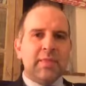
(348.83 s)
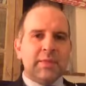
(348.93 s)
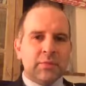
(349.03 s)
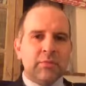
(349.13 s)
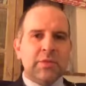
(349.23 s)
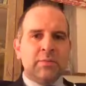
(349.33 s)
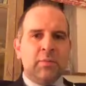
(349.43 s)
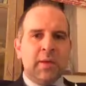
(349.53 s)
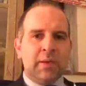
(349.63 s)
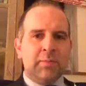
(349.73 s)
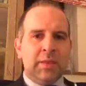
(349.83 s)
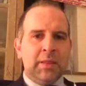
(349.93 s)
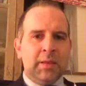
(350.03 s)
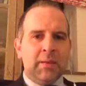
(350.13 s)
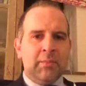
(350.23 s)
reason we make a big
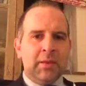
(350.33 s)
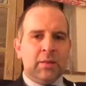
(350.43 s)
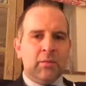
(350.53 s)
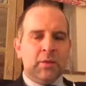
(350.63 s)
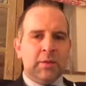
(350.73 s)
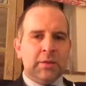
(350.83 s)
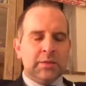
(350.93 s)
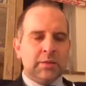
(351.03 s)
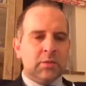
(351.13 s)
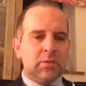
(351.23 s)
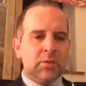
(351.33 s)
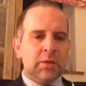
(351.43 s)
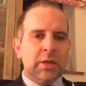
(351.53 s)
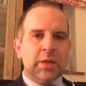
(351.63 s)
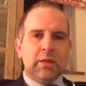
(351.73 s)
thing about metal work in surgery.
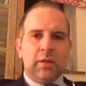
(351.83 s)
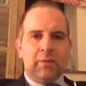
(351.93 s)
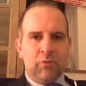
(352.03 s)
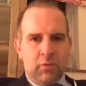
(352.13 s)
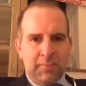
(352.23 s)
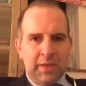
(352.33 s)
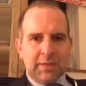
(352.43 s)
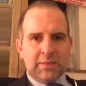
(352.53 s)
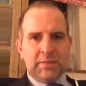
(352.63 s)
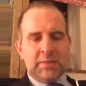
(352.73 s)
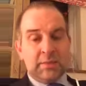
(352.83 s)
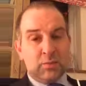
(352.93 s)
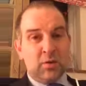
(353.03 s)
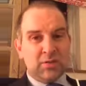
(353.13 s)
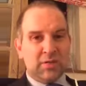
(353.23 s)
Like if you've got piercings and things, we
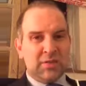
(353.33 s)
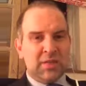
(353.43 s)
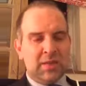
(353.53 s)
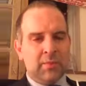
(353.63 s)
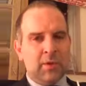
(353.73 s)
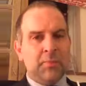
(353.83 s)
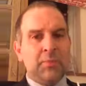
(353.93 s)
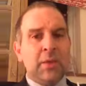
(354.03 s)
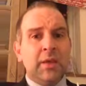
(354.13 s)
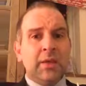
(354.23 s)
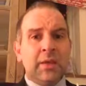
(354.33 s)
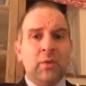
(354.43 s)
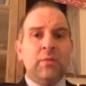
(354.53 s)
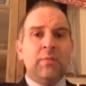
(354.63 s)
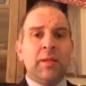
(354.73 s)
ask you to take them out. Now,
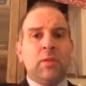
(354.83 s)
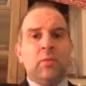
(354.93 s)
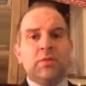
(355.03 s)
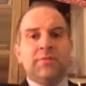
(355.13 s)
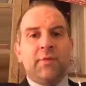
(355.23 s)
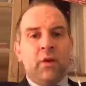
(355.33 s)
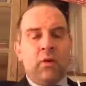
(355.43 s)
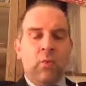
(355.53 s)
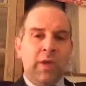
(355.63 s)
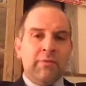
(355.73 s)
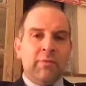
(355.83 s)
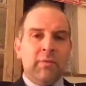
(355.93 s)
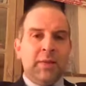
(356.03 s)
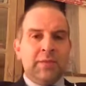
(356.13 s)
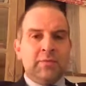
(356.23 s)
if the metal work's far away from the
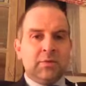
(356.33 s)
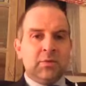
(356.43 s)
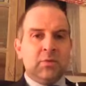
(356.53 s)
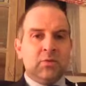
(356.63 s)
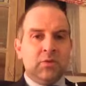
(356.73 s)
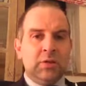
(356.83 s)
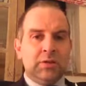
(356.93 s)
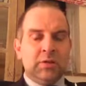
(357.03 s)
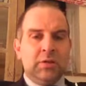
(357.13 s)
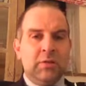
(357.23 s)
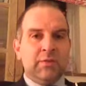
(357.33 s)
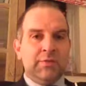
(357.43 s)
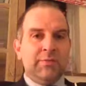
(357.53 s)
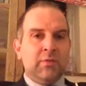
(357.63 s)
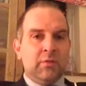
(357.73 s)
place of surgery, certainly if it's
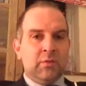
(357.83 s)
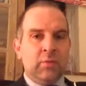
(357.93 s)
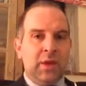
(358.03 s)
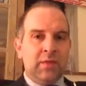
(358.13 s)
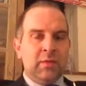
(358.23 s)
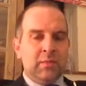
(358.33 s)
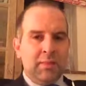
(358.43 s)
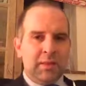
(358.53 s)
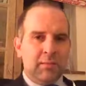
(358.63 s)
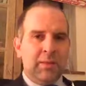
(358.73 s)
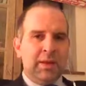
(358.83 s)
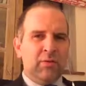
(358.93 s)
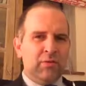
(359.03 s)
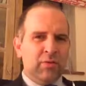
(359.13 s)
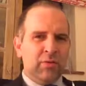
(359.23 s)
further away than the metal plate
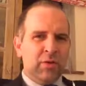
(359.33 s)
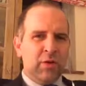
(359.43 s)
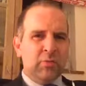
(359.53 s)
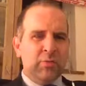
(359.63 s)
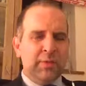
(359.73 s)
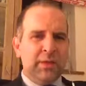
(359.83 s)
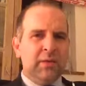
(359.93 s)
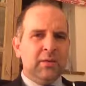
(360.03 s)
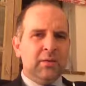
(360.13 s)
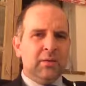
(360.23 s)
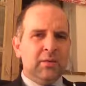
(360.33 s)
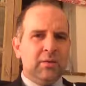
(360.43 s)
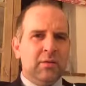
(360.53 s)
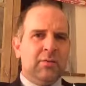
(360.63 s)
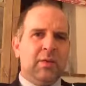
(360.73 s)
on your thigh will be,
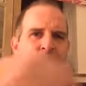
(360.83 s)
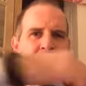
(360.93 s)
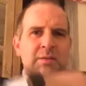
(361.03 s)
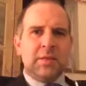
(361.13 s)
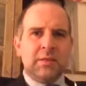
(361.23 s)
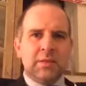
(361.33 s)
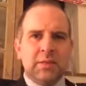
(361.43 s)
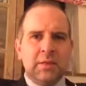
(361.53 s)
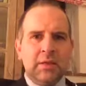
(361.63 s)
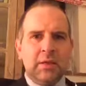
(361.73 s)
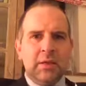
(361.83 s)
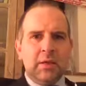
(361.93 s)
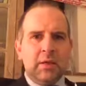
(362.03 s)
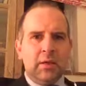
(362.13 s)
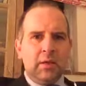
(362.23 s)
if that makes sense,
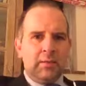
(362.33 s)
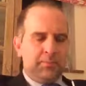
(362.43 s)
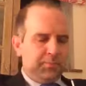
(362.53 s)
from